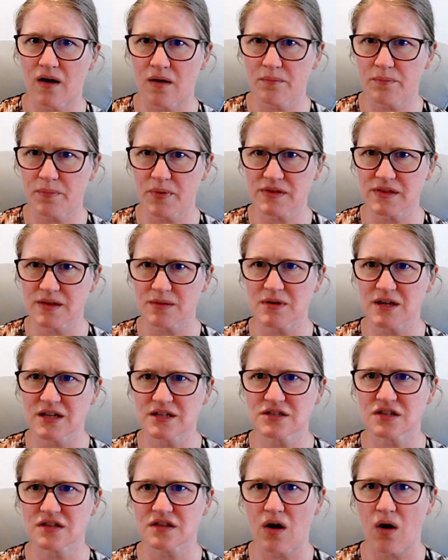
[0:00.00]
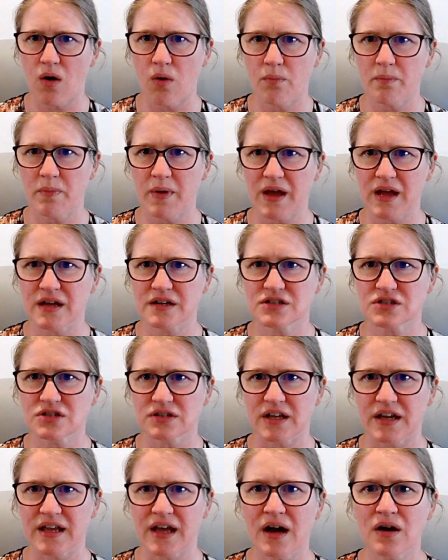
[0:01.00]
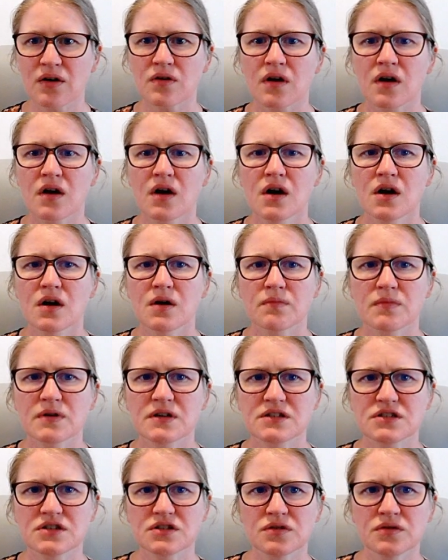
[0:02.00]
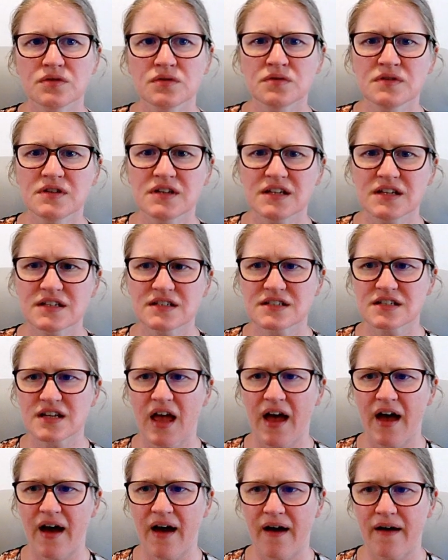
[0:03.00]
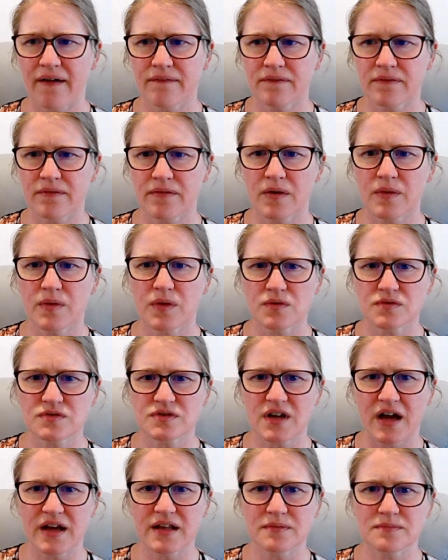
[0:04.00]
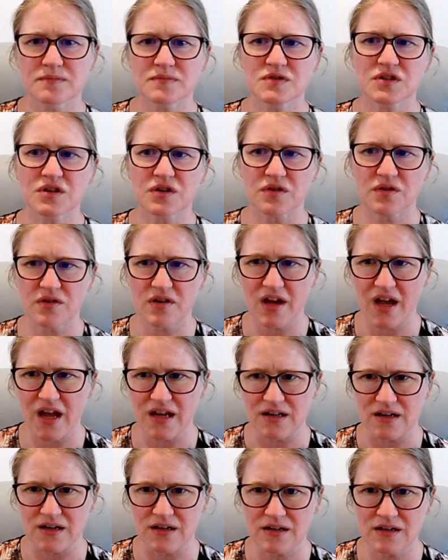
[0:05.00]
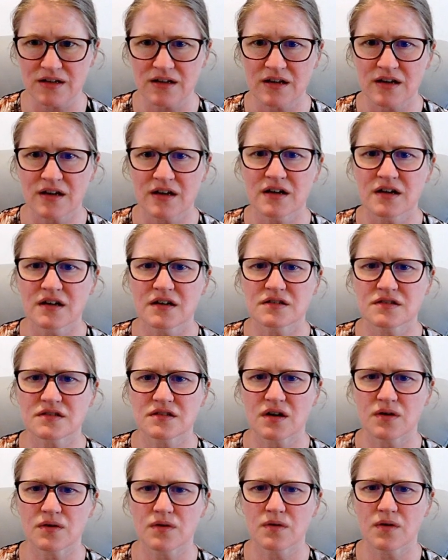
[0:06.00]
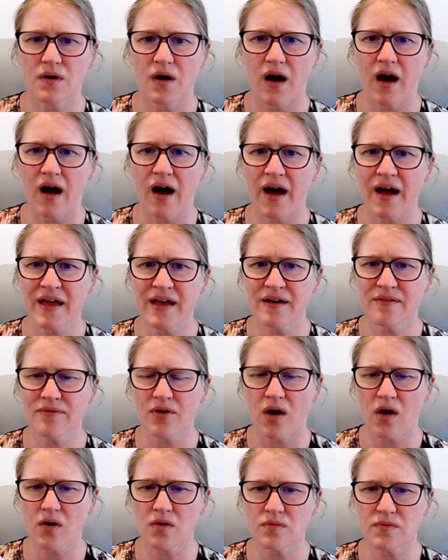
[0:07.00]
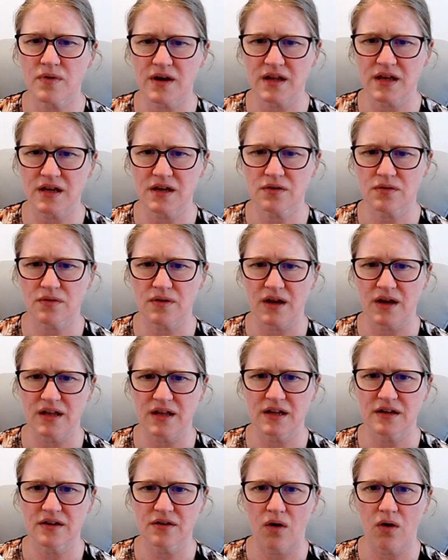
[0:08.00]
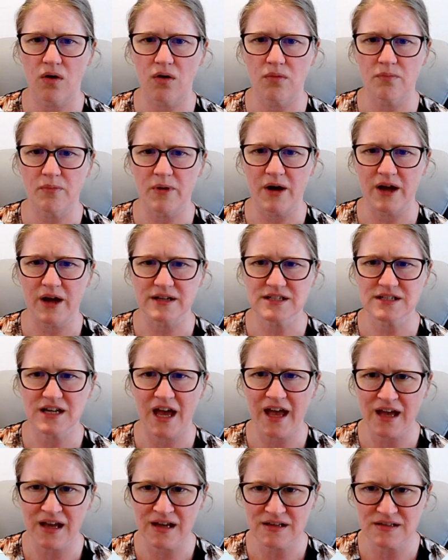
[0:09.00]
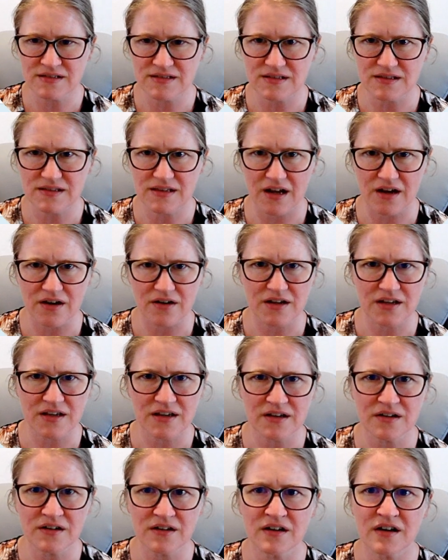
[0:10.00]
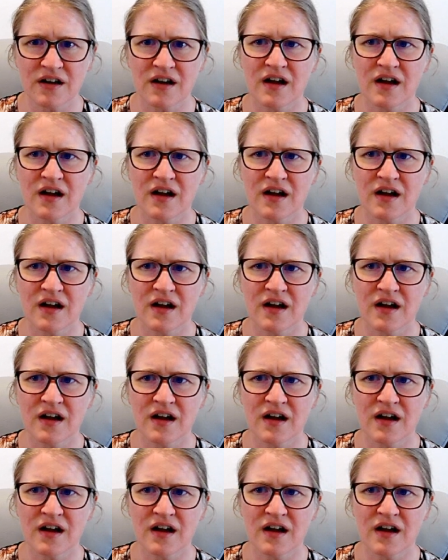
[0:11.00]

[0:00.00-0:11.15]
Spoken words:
put them into the homepage layout, we do need to have those items created. So I have already created all my tags. They are here.